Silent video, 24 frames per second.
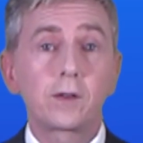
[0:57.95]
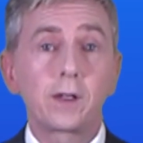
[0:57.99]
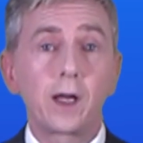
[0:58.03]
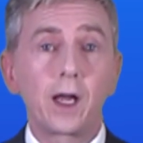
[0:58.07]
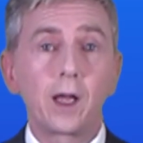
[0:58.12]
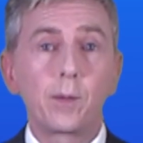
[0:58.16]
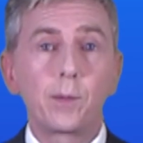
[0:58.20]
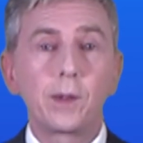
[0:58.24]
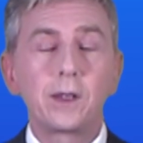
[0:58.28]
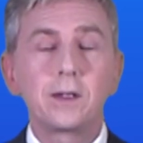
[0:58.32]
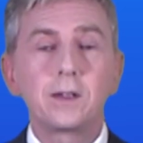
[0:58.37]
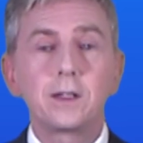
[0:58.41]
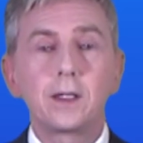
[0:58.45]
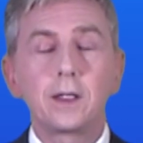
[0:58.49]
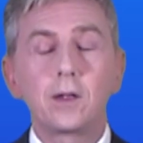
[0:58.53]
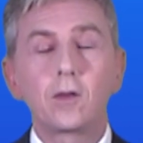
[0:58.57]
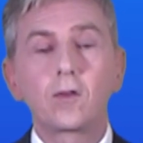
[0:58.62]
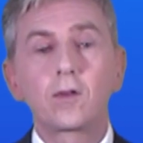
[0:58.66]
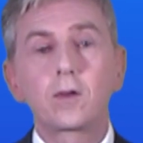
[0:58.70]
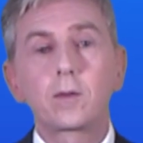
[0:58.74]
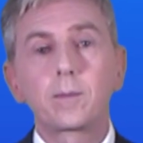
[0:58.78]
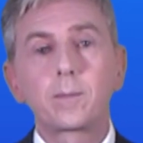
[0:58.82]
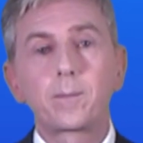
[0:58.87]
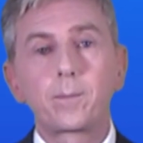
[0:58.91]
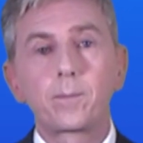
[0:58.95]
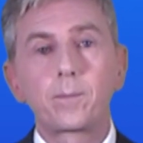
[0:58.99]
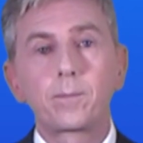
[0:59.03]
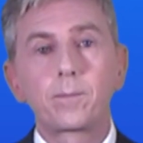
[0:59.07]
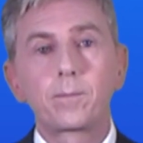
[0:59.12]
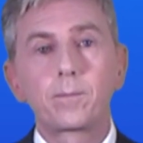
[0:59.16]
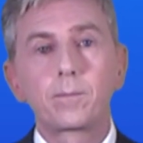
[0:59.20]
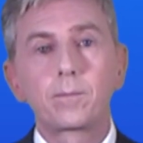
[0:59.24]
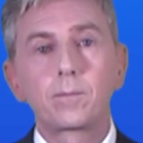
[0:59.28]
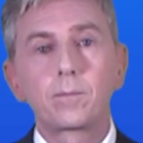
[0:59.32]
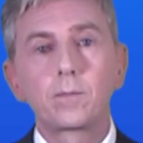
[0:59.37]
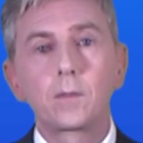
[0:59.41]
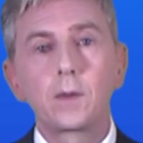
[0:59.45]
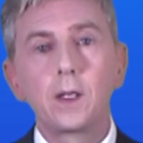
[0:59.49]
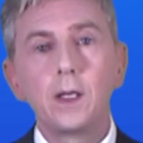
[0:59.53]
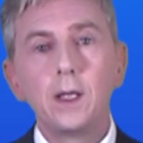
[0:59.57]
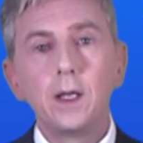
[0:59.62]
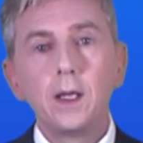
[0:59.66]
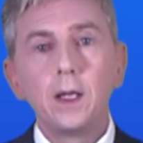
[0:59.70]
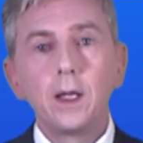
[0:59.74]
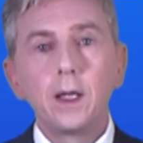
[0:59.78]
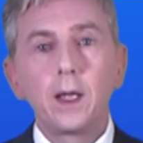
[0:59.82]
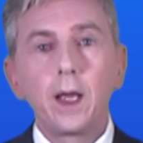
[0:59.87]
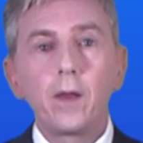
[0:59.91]
diabetes.
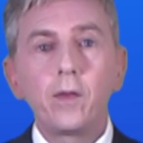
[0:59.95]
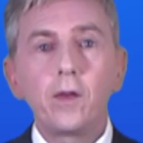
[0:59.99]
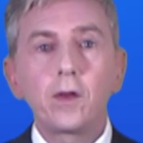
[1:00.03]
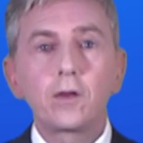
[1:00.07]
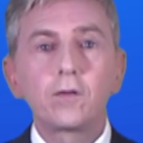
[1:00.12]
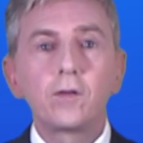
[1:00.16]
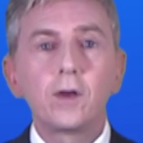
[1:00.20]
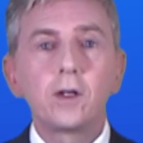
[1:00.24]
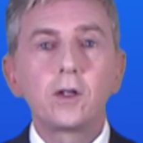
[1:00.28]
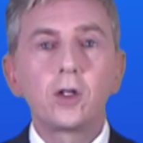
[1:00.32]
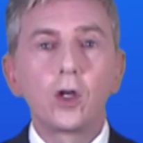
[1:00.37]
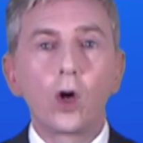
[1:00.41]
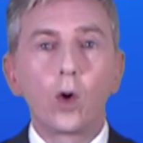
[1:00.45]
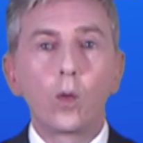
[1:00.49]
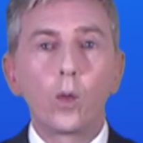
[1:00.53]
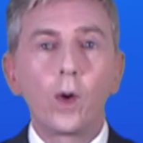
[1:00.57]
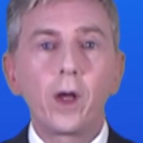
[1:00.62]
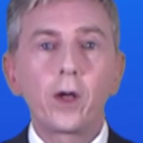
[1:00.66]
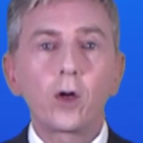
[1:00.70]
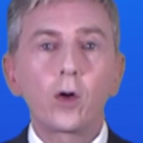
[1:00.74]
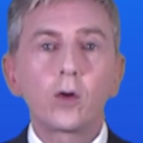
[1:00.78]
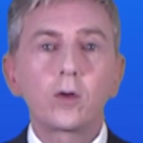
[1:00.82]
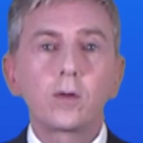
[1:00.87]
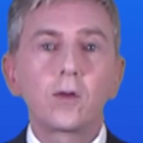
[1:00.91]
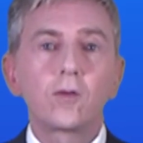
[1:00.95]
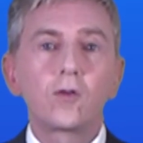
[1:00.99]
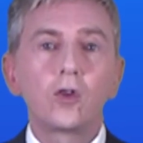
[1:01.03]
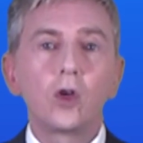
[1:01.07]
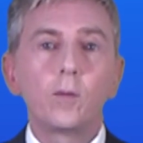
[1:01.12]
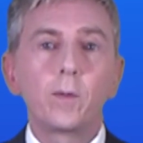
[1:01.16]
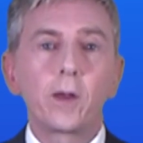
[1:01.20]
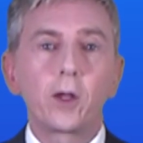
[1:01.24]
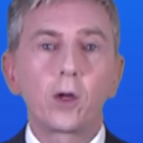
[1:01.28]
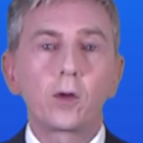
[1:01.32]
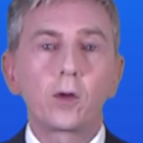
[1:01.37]
In this video, we're going to assume that